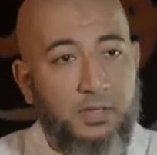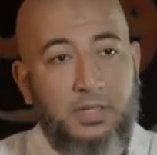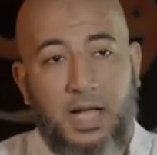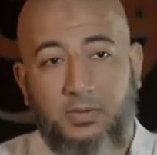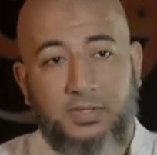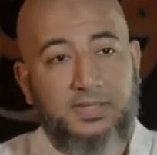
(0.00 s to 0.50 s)

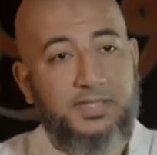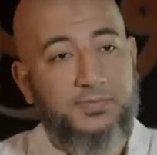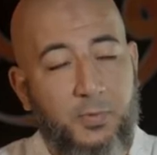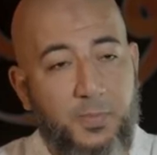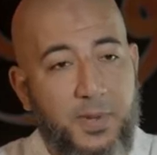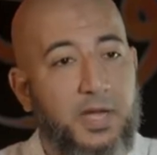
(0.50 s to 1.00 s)
Now this
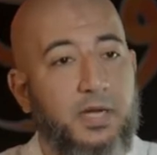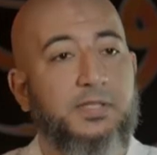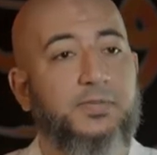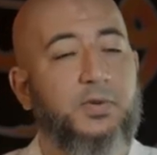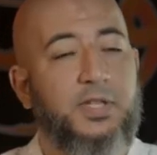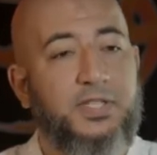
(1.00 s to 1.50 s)

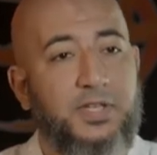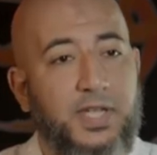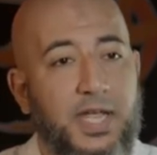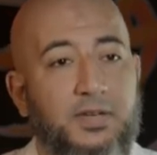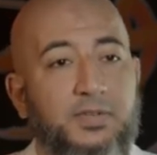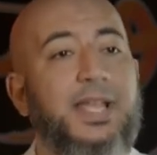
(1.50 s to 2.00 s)
parents, for
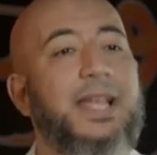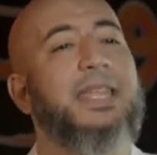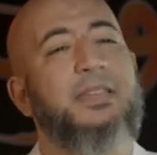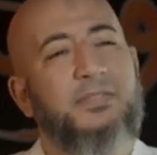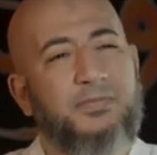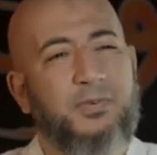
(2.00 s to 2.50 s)
educators, and
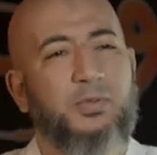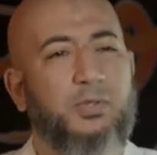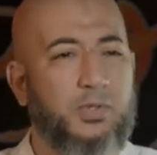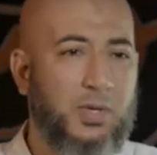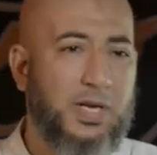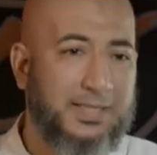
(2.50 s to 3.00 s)
even for
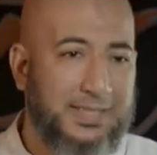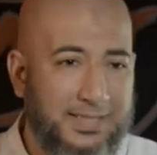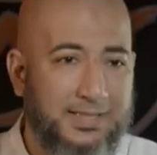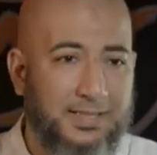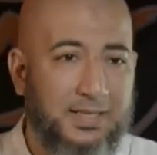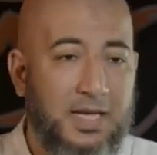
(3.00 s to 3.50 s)
those who are
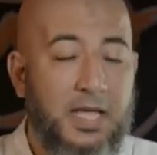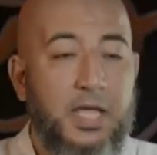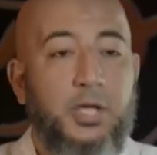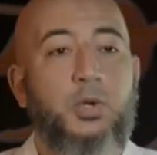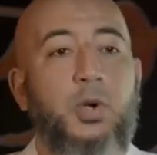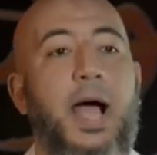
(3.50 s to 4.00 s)
addicted.
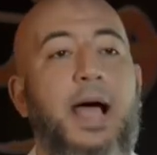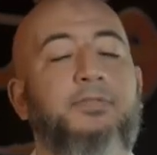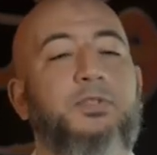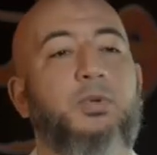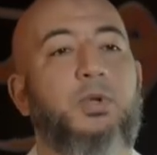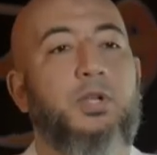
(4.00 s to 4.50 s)
You
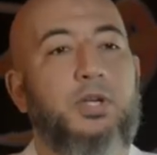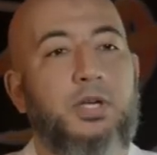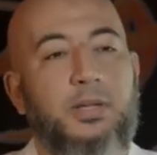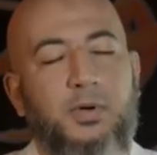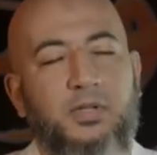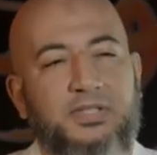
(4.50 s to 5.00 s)
have to learn
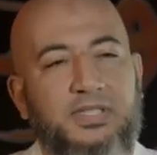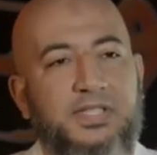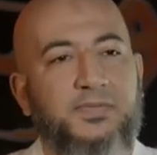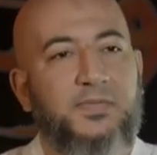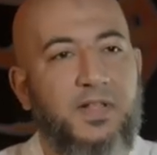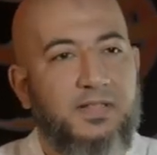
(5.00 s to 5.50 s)
about this
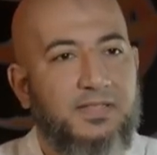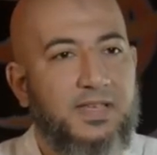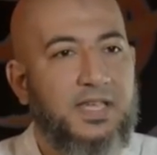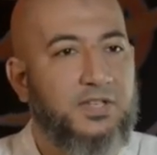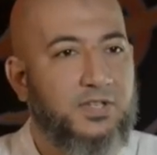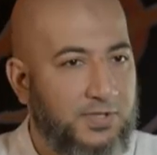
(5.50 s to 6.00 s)
filthy
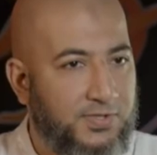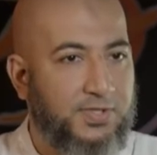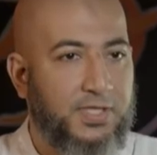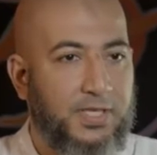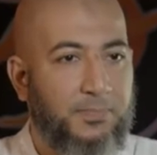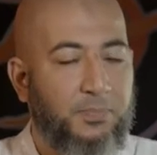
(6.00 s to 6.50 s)

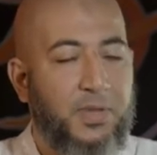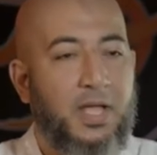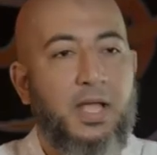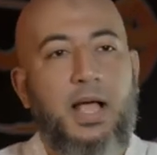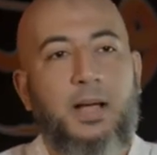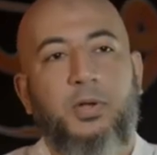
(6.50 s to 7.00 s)
industry,
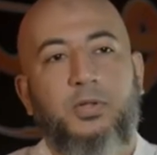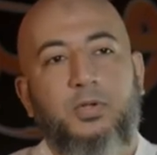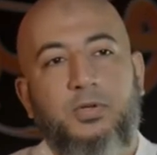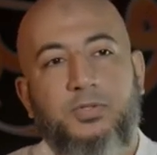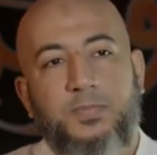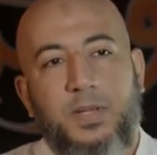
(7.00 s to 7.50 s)
about
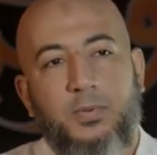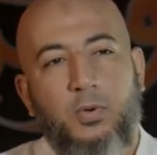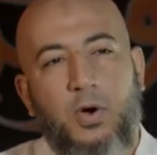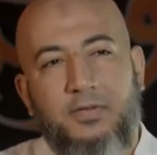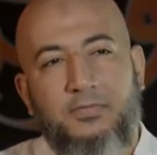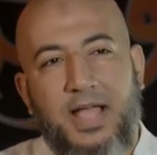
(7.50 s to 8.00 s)
those people
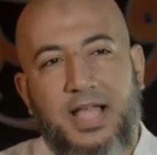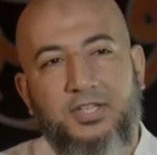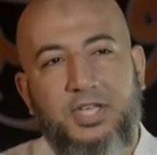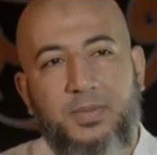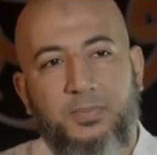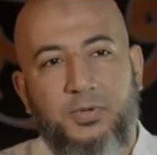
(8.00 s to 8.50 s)
who have
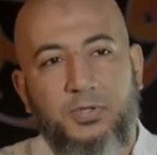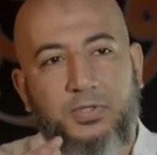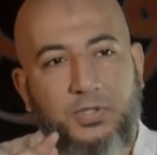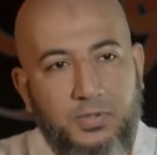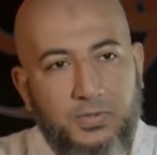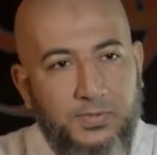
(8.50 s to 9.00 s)
actually
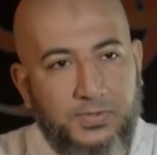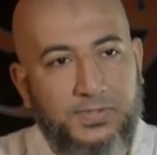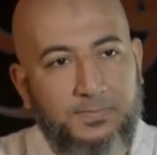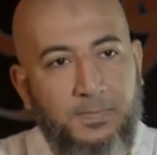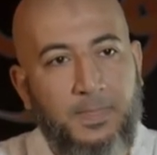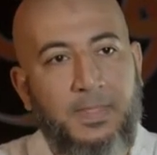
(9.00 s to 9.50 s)
produced
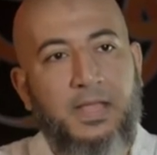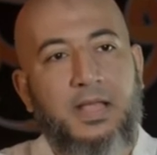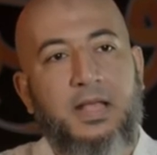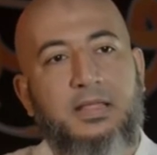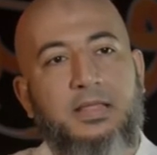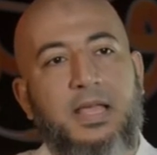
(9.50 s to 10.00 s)

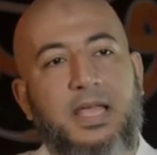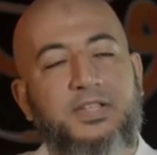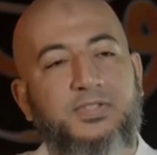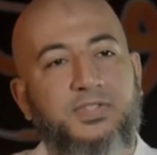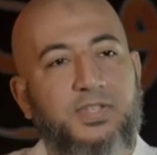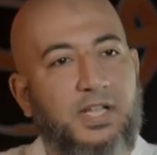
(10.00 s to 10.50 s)
the
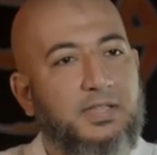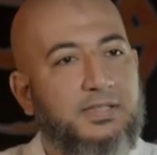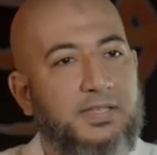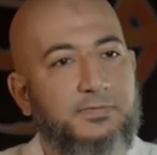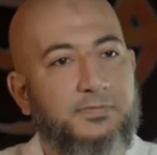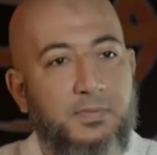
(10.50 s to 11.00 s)

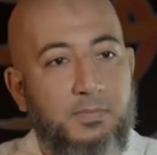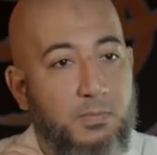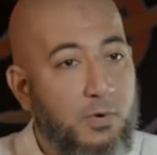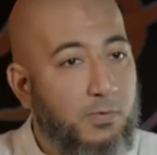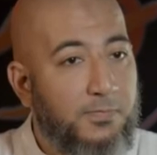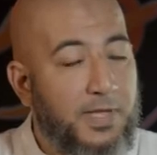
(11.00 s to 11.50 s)
insultive
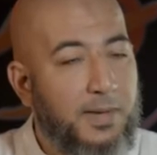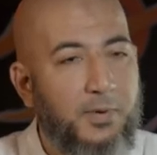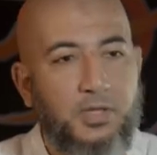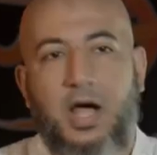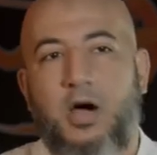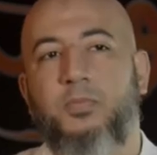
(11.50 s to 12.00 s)
movie
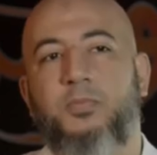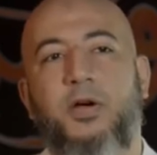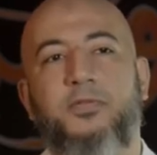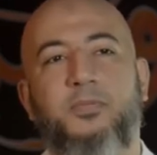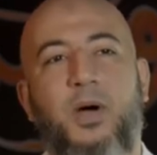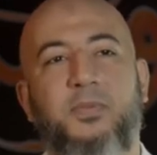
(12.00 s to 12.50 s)
about our
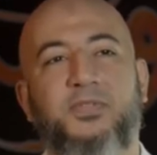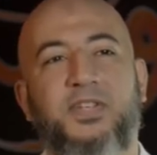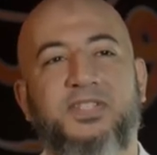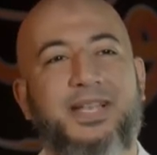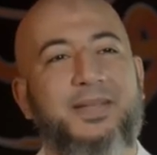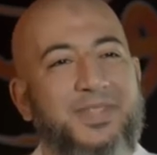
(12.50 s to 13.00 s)
Prophet Muhammad
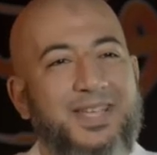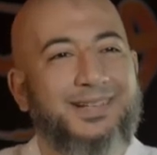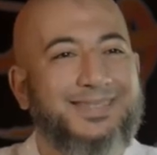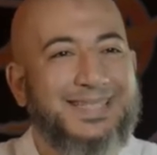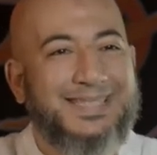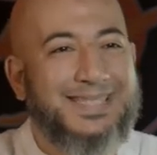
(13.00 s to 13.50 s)
sallallahu alaihi wasallam. They
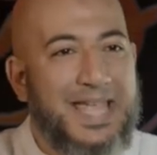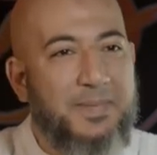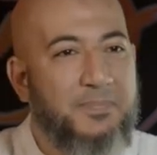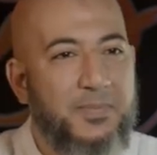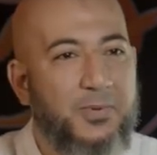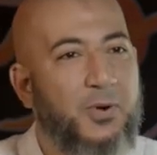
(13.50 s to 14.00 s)
are the same
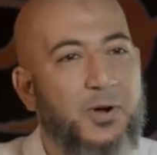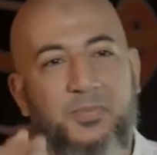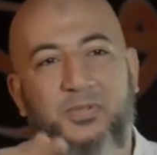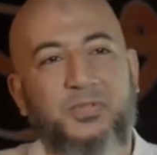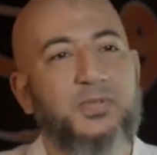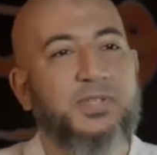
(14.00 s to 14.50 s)
people who are
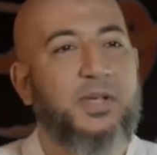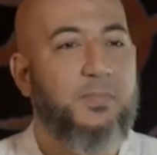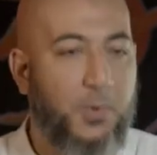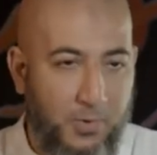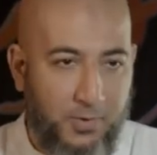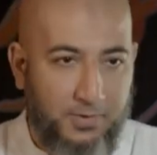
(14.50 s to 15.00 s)
producing
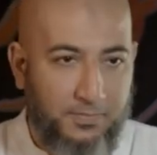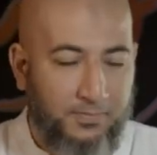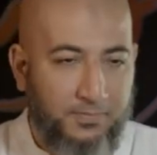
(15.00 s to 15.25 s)
porn.